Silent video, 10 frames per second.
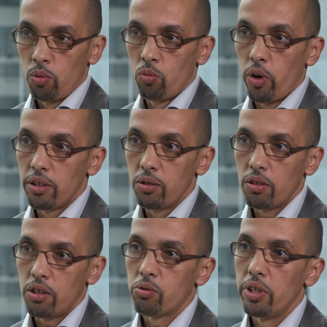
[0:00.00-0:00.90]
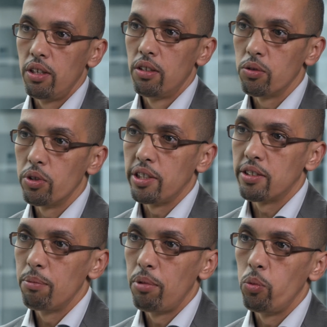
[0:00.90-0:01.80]
One real good
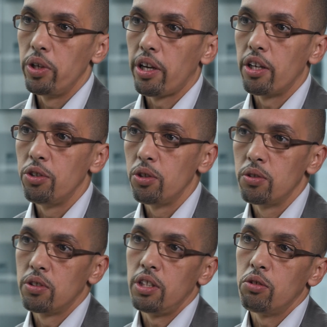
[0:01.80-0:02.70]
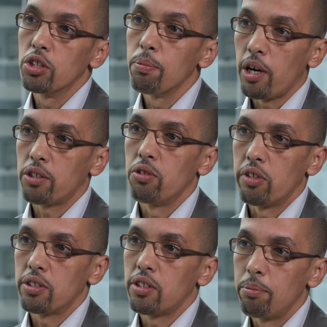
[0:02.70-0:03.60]
example, we can use the Smart
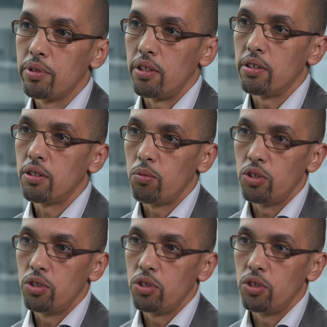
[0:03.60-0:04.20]
Sonar Sepsis,